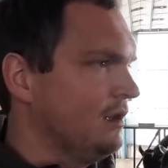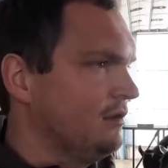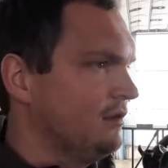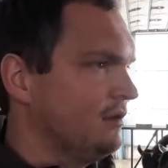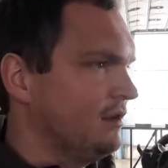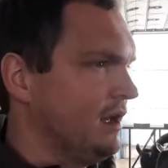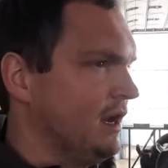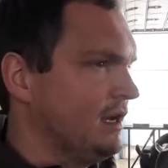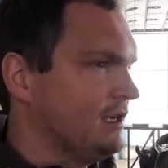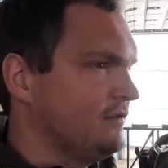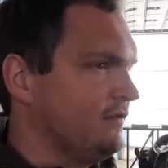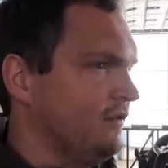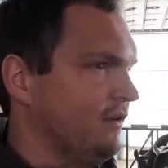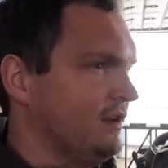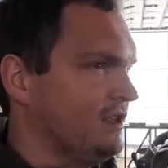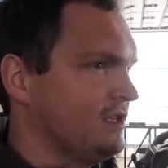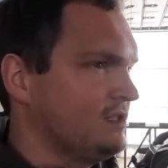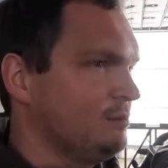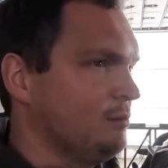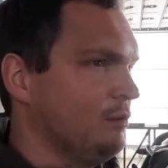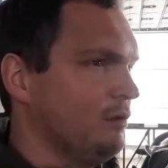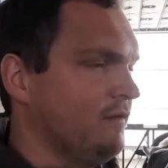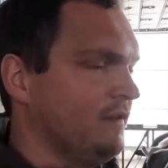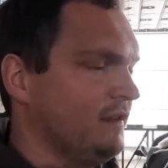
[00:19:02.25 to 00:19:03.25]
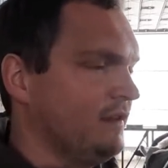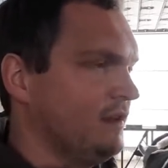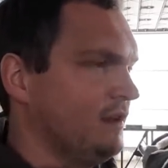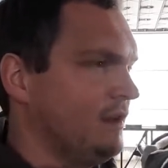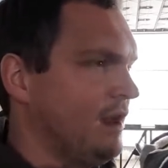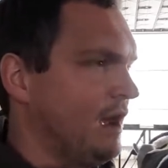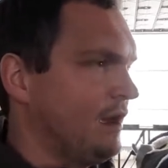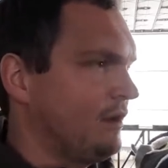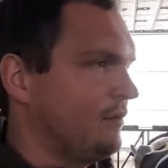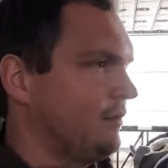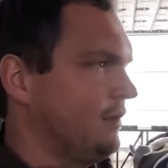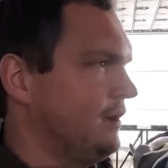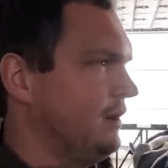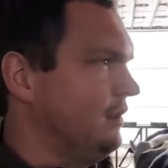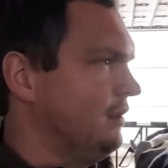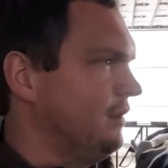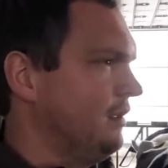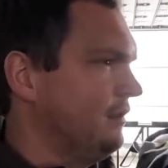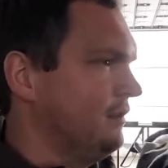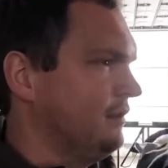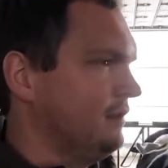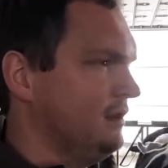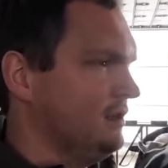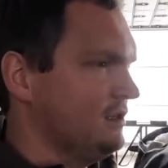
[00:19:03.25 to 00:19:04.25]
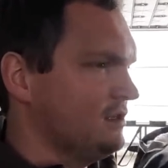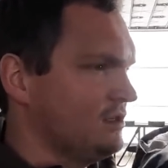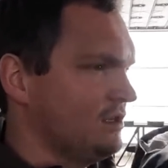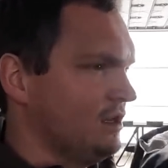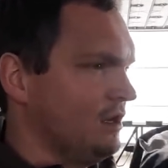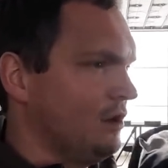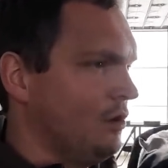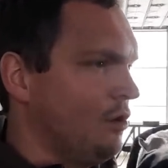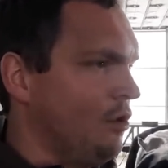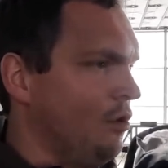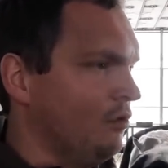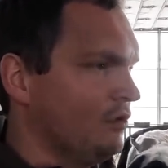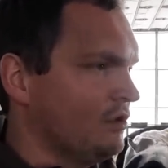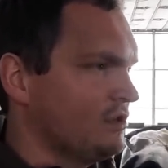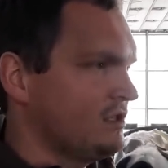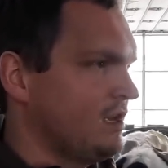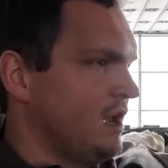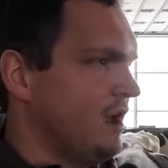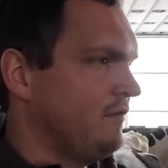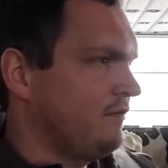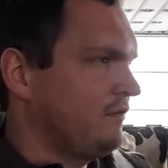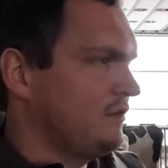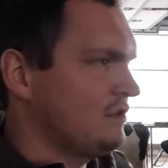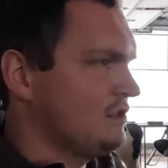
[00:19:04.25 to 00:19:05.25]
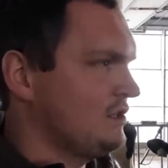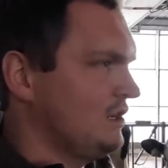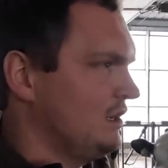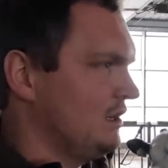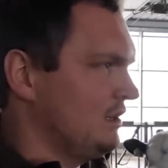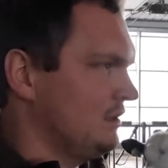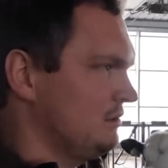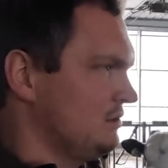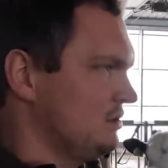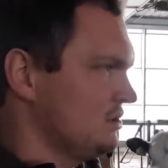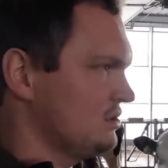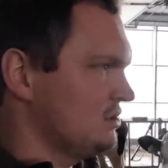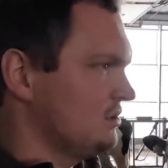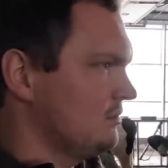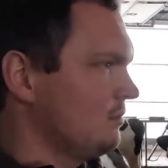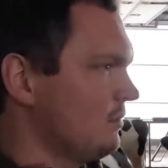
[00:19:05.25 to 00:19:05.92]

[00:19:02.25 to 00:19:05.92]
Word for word: The guys finished moving the neck rail on these oldest heifers here. Just